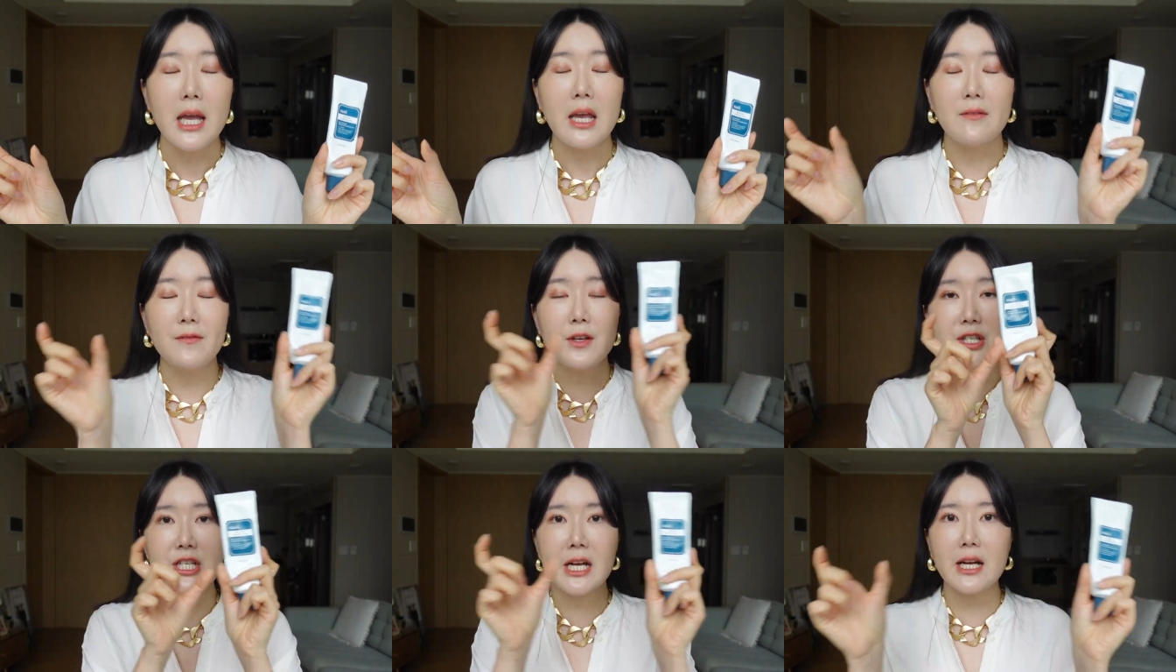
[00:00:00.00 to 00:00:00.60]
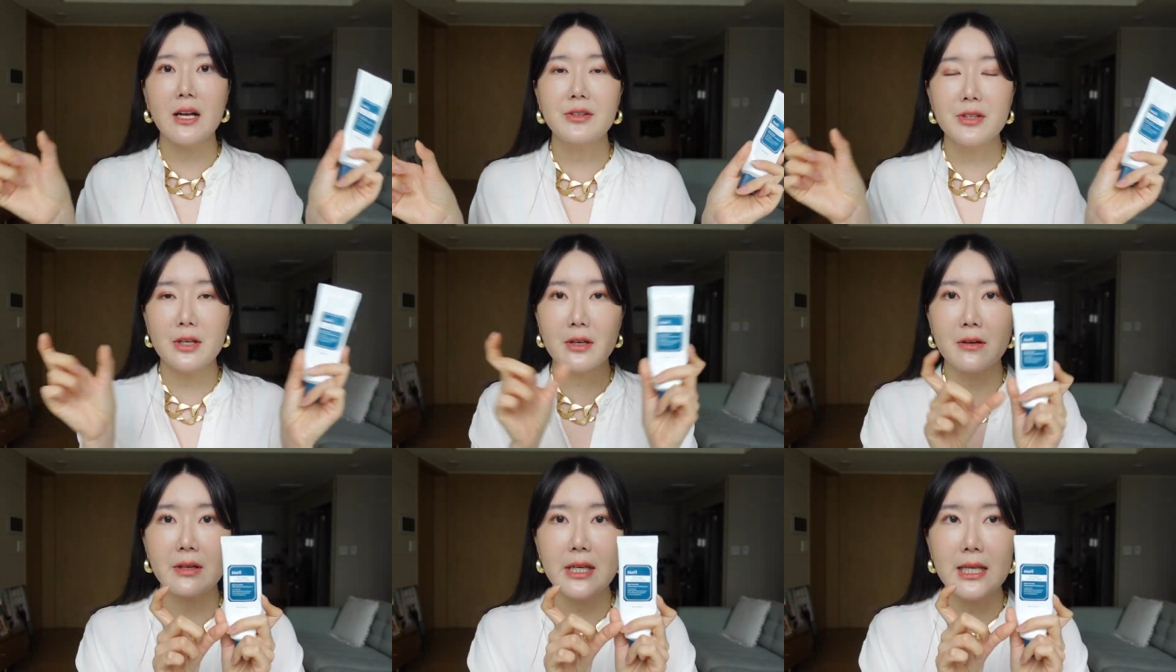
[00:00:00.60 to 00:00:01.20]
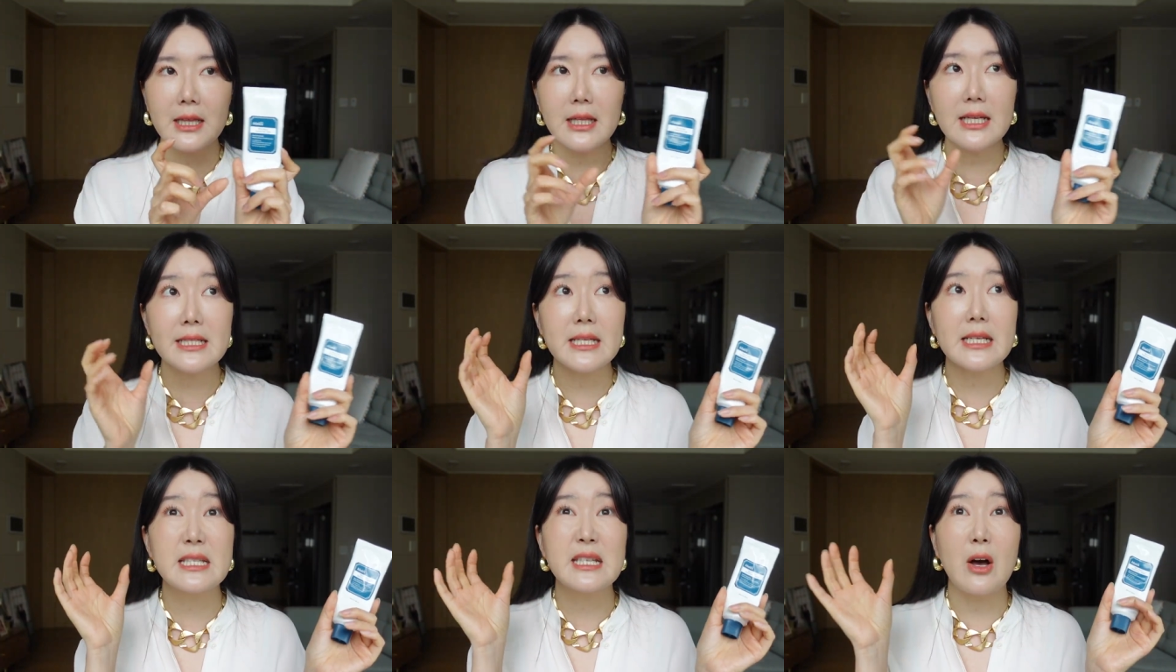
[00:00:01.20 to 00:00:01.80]
If you check out the ingredient
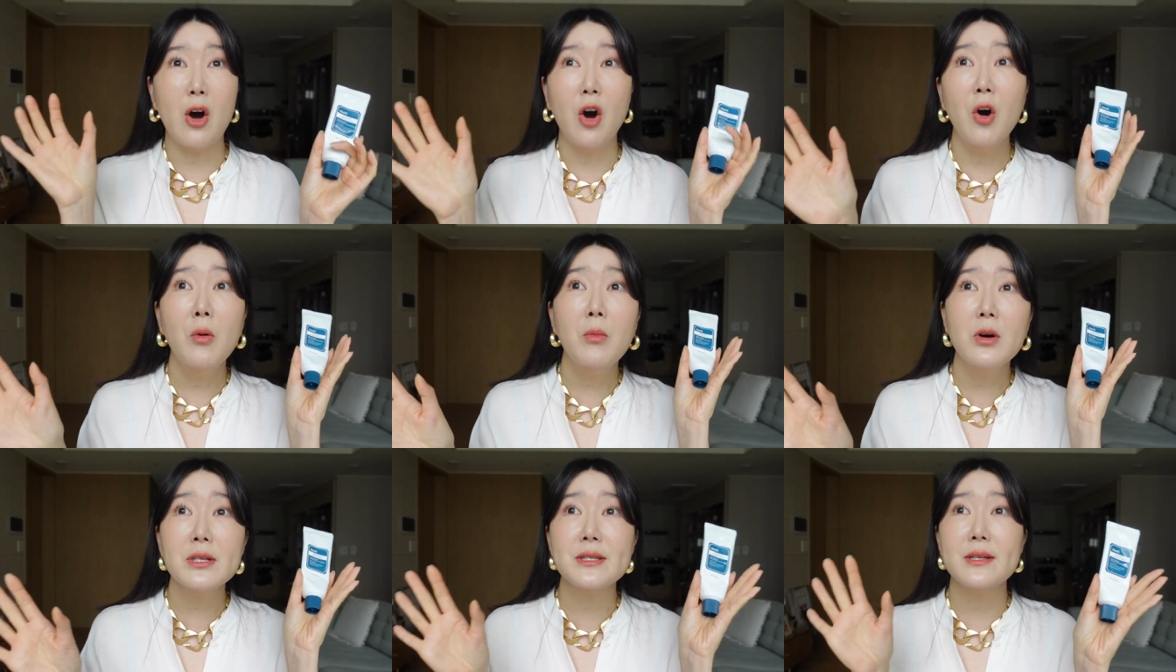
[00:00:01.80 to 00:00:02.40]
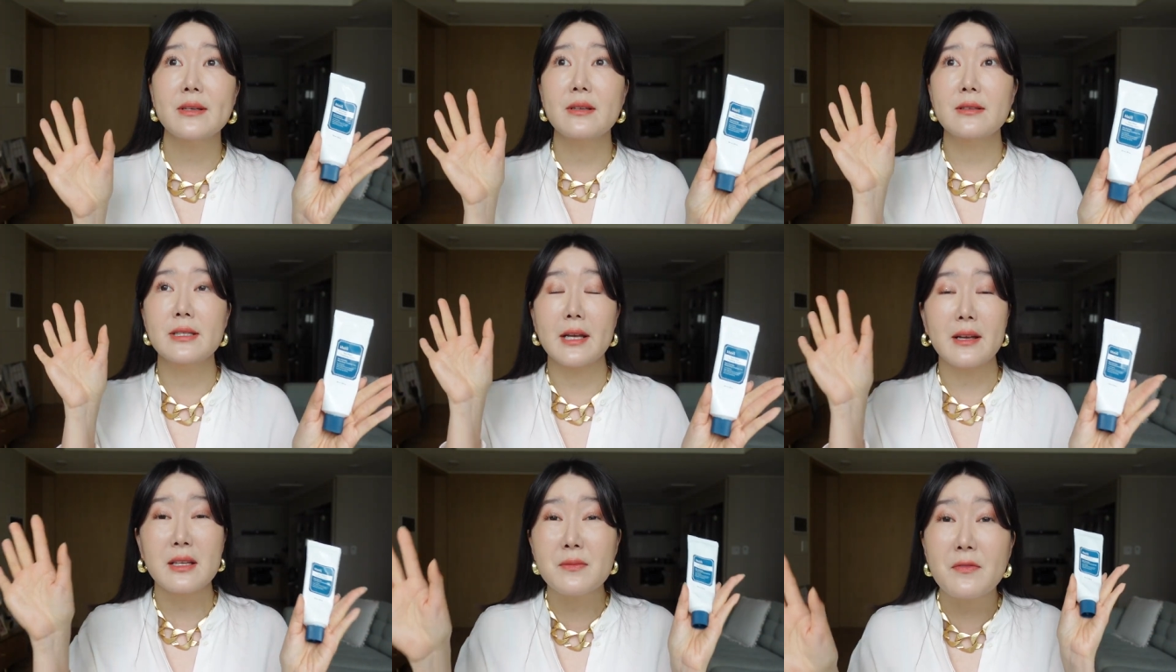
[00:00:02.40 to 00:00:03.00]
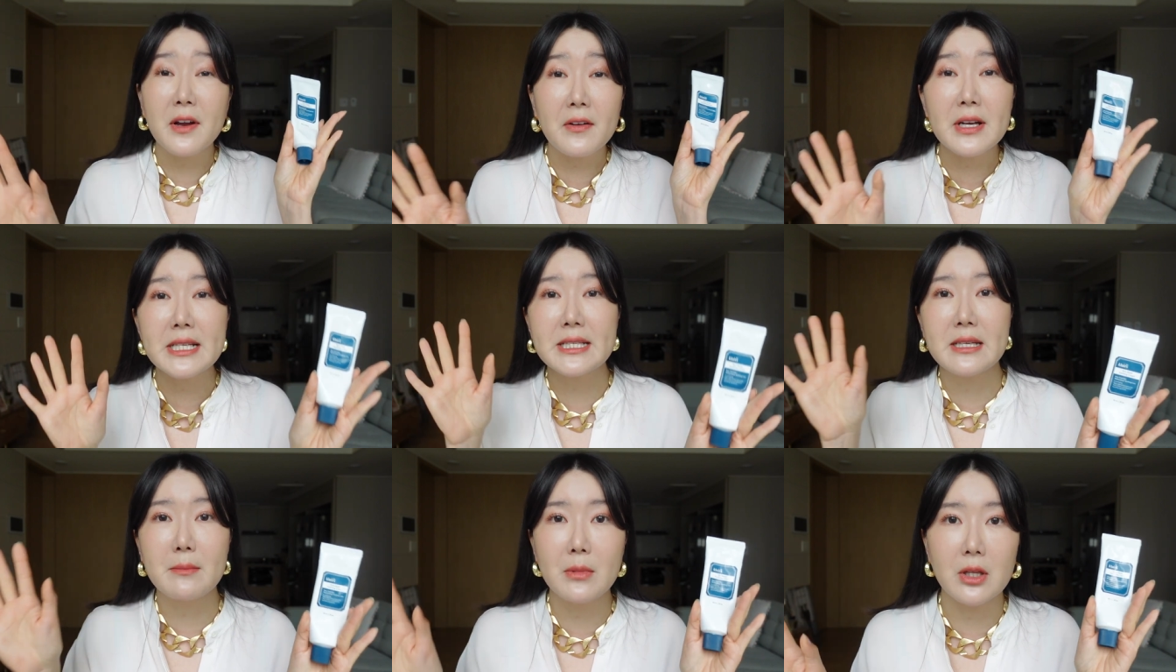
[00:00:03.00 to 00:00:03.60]
list, it's almost, it's like, it's very
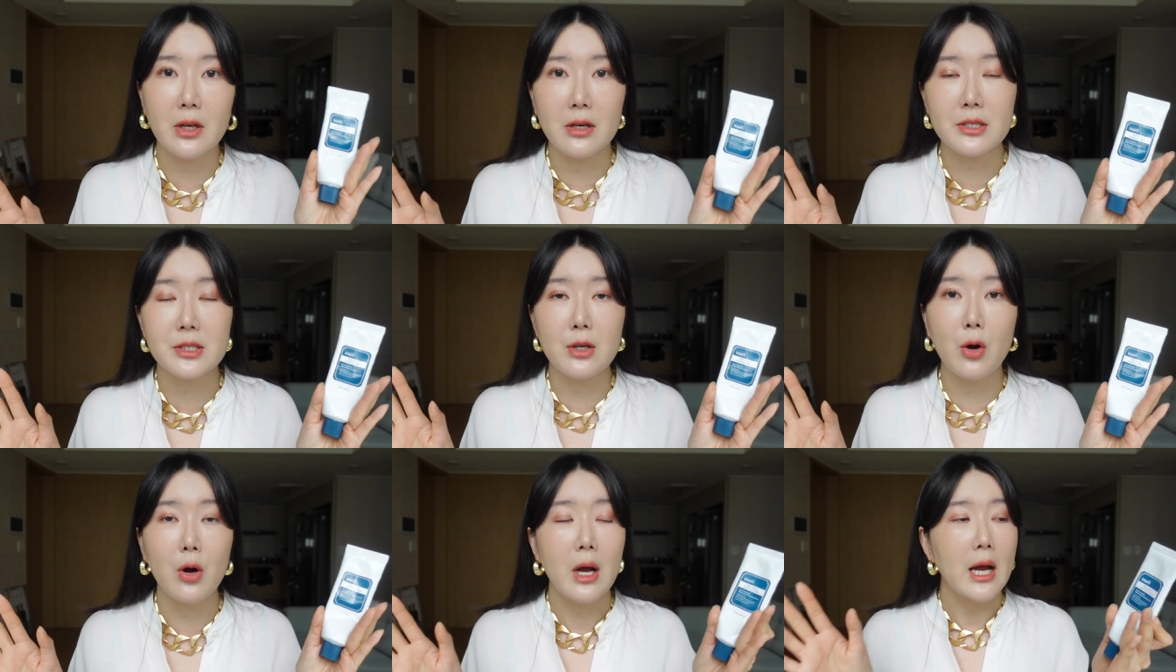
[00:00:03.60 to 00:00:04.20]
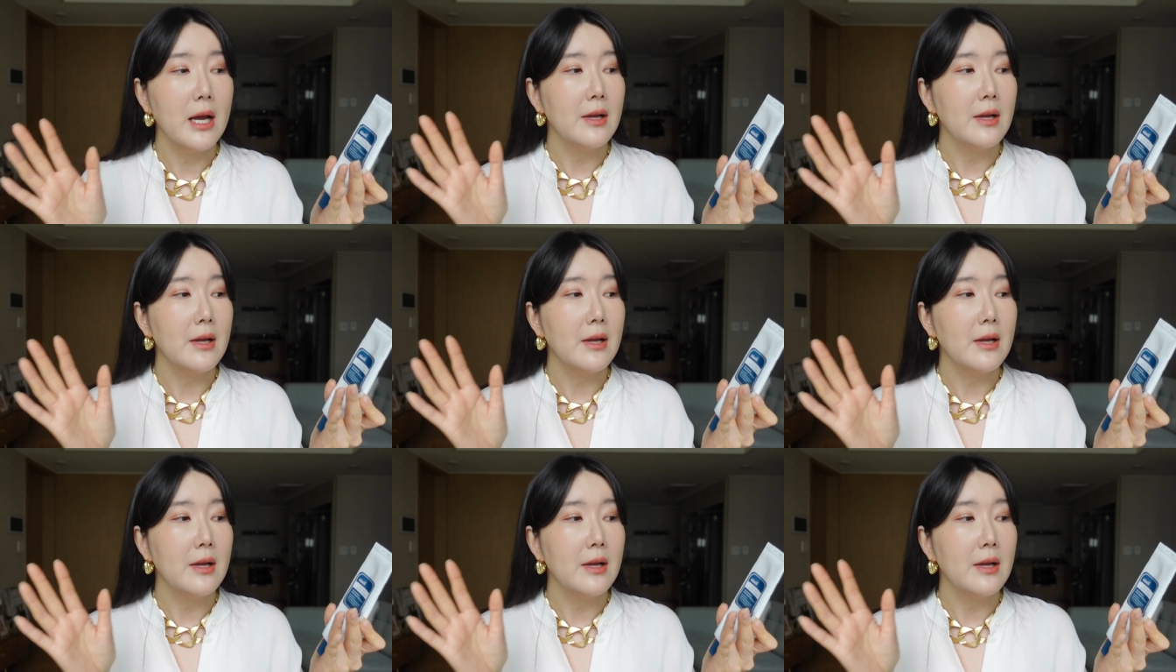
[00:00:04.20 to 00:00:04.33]
similar. So